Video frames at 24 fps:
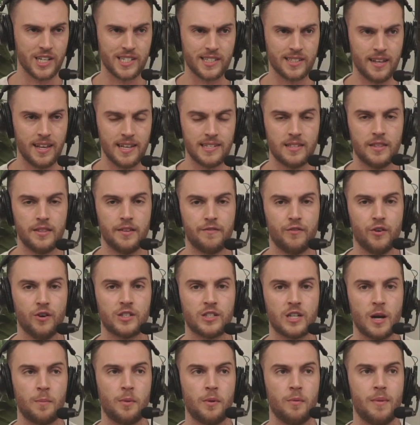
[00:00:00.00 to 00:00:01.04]
less than the first
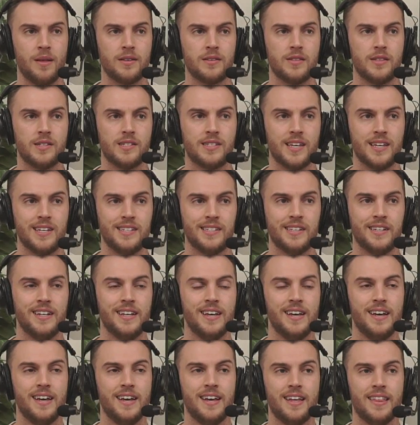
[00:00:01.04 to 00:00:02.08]
couple of months of the season,
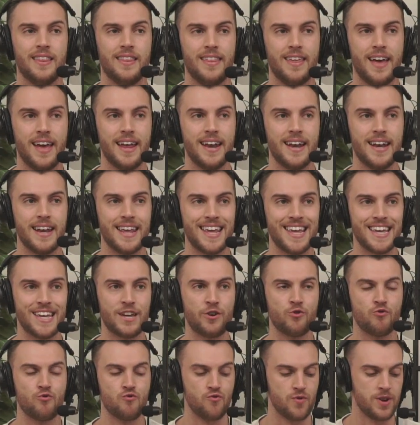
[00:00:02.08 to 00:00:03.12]
then he
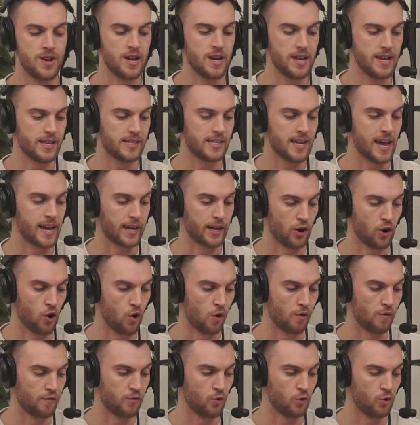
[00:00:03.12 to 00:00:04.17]
could really take it
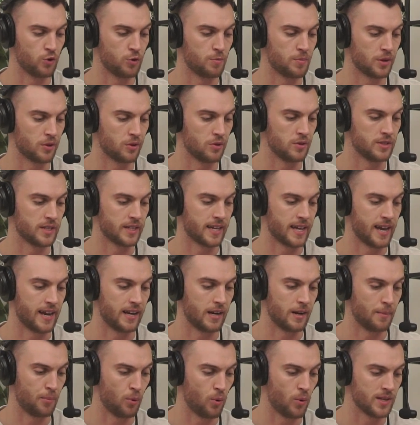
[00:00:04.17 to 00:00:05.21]
home for you, because, again,
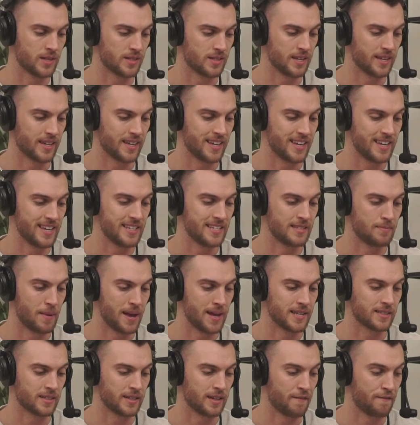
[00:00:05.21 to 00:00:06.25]
in a points league, he is
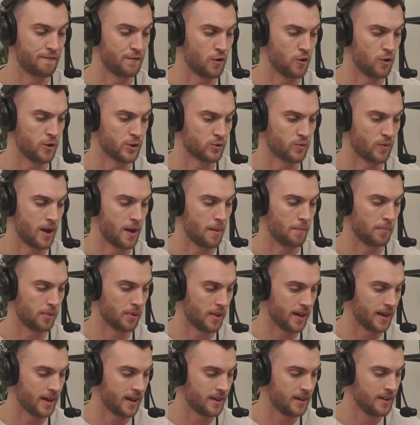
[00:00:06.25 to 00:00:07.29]
basically a first-round
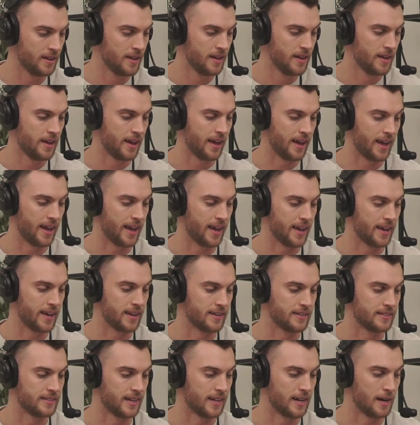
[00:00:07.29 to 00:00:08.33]
player.
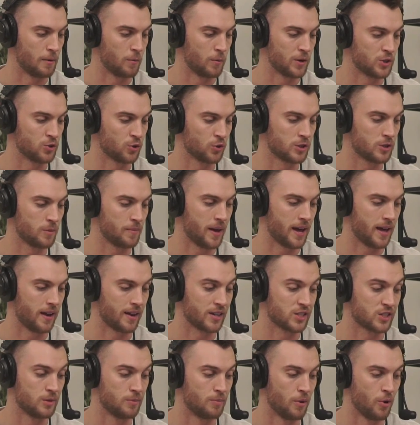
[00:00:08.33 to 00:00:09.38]
And we talked about like
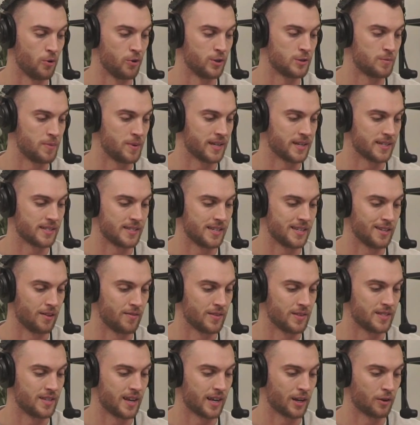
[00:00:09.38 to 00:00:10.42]
Sabonis being a steal in the
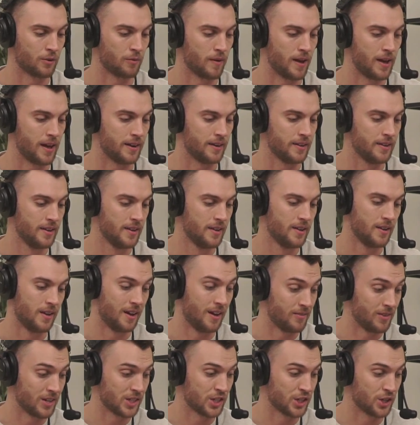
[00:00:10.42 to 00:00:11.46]
second round.
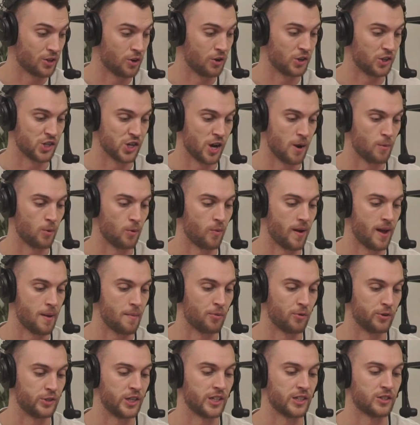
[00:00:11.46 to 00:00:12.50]
I've actually got Ja Morant
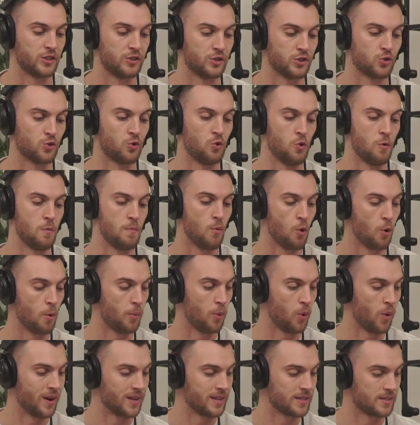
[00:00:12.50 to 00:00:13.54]
projected to score more
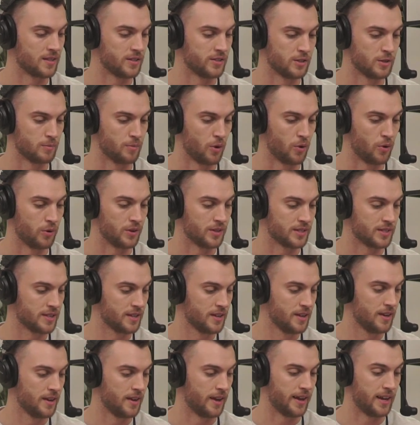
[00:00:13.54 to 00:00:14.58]
points than Sabonis,
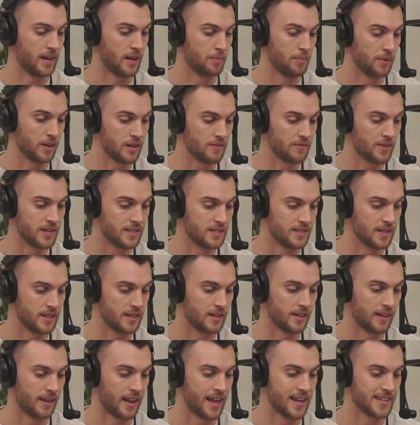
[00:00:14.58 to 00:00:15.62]
and I believe he did
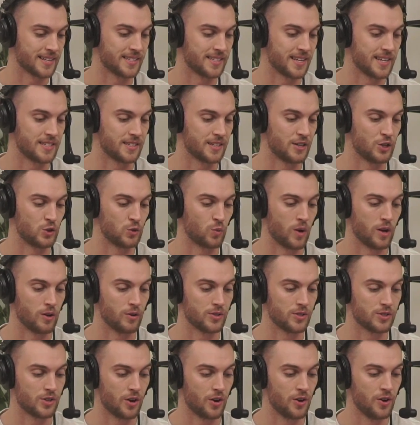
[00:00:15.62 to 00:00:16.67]
last season as well.
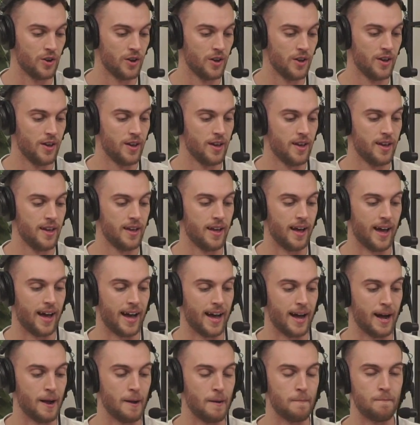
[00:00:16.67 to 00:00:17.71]
So
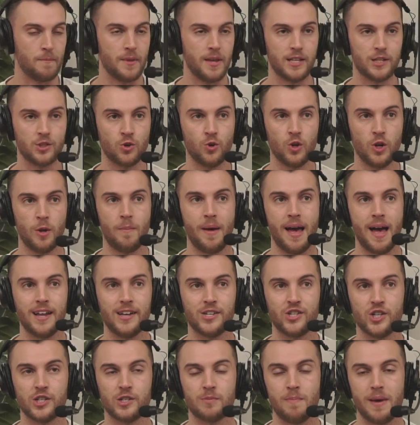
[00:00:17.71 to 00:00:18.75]
it's all about
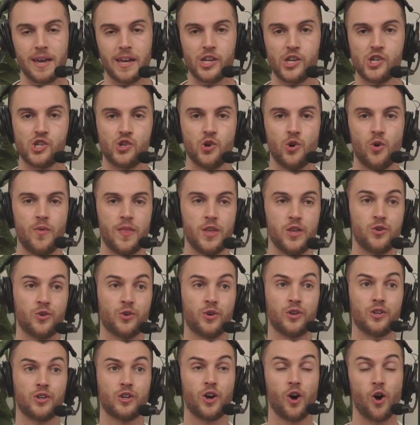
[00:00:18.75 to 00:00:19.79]
just making sure that you
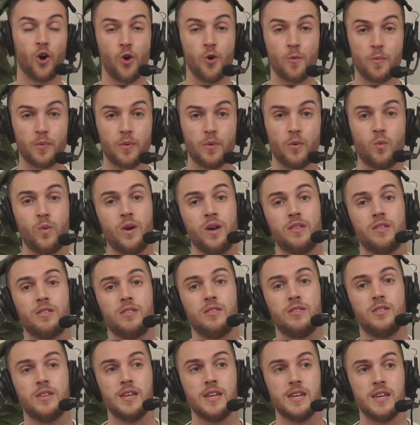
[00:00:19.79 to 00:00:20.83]
can cope with
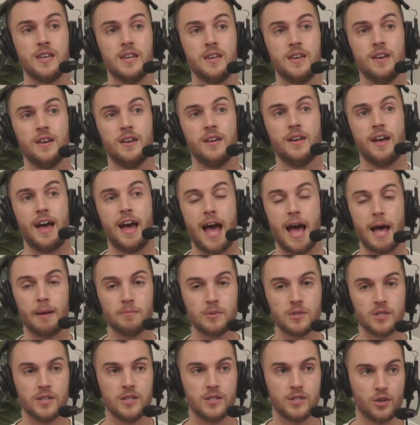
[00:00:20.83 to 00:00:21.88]
the
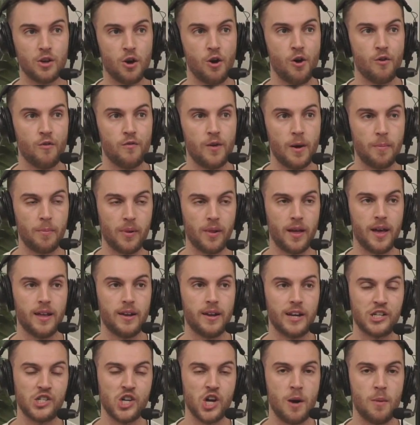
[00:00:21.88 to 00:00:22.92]
absence of a player
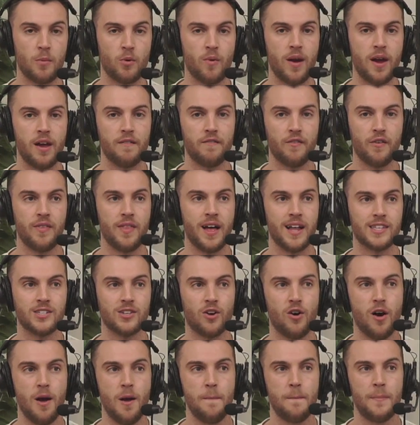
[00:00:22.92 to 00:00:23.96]
like Ja Morant for that
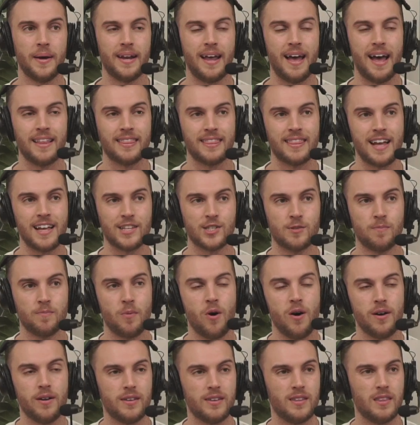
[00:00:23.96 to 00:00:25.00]
time. But at that
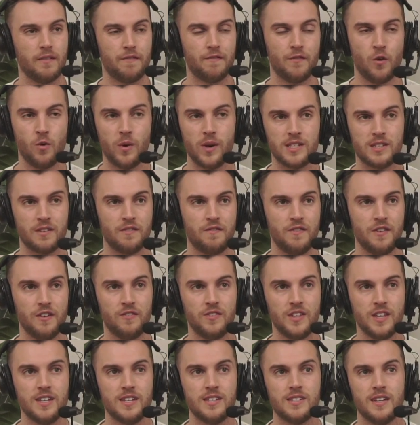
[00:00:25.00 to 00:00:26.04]
spot in the 40s and
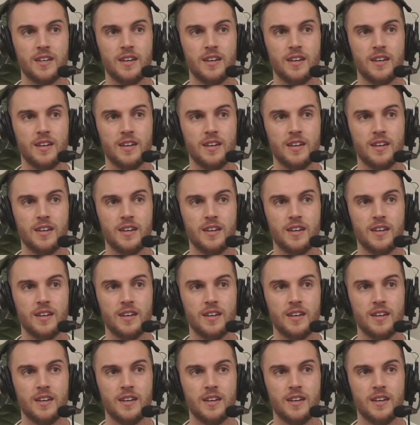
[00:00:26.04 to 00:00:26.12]
50s,